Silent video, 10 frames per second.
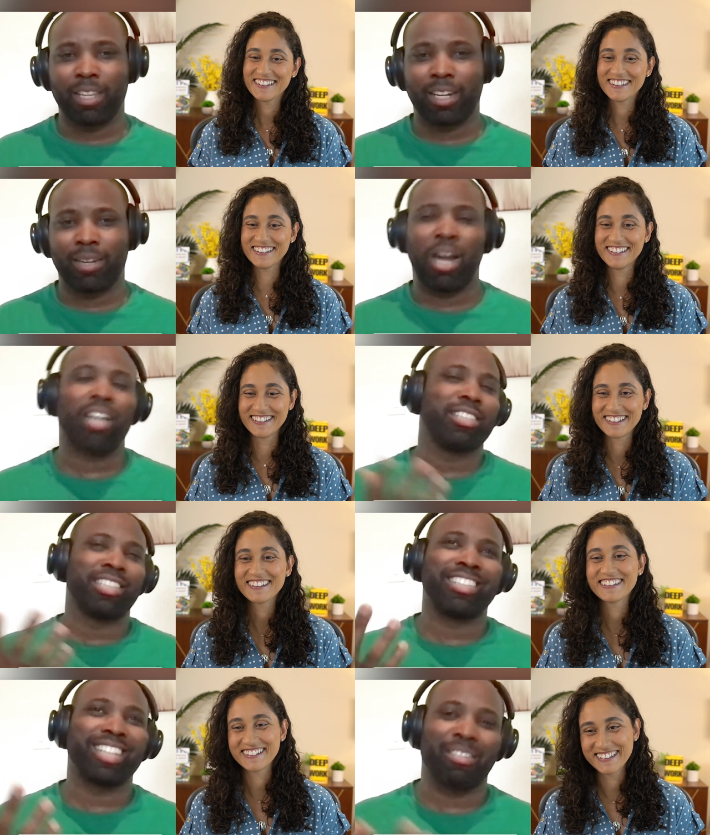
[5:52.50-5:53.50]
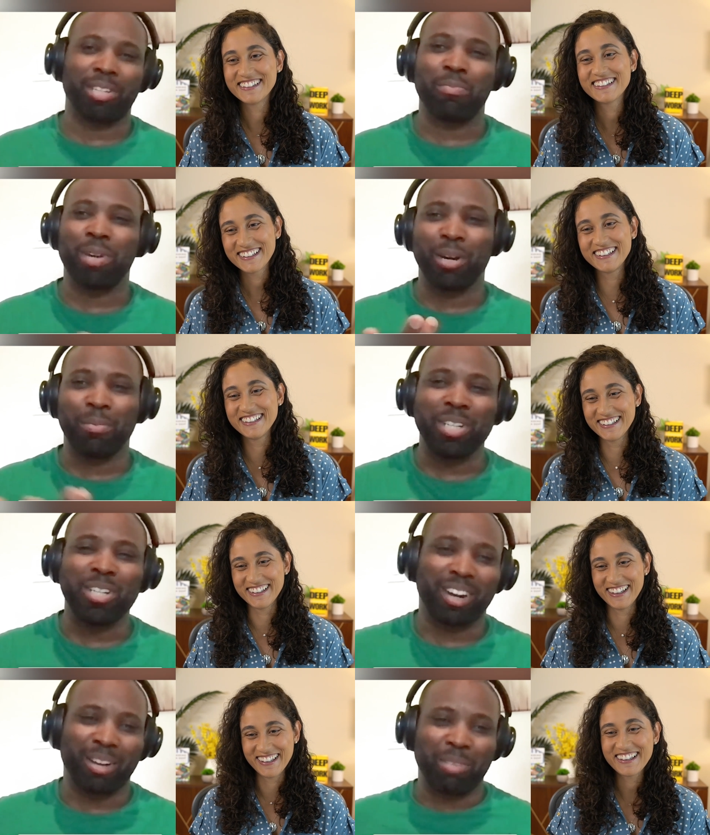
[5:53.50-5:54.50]
Speaker 1: like the oxygen doesn't have a smell but you
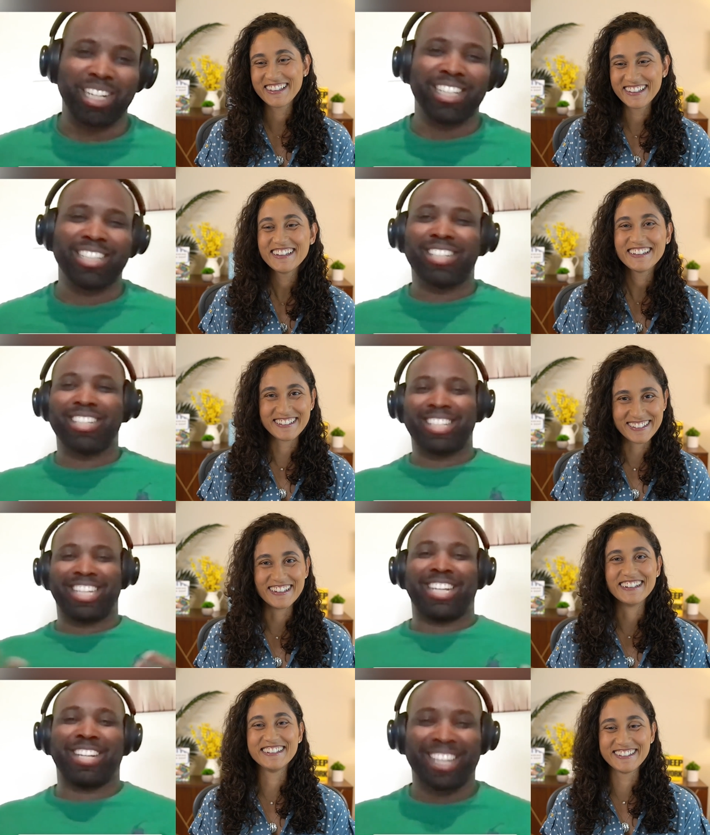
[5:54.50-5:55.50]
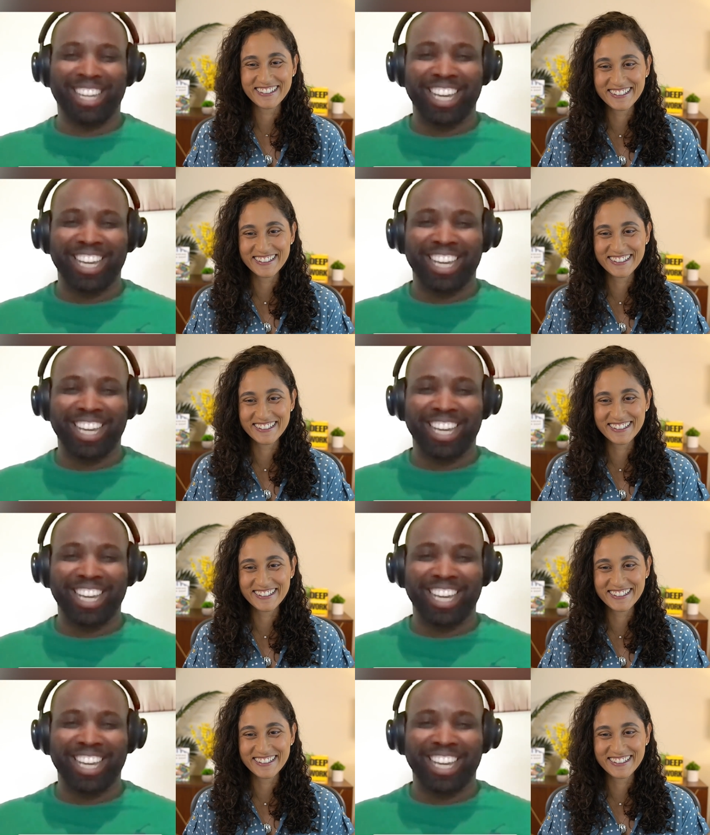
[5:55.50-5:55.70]
know what i mean it just yeah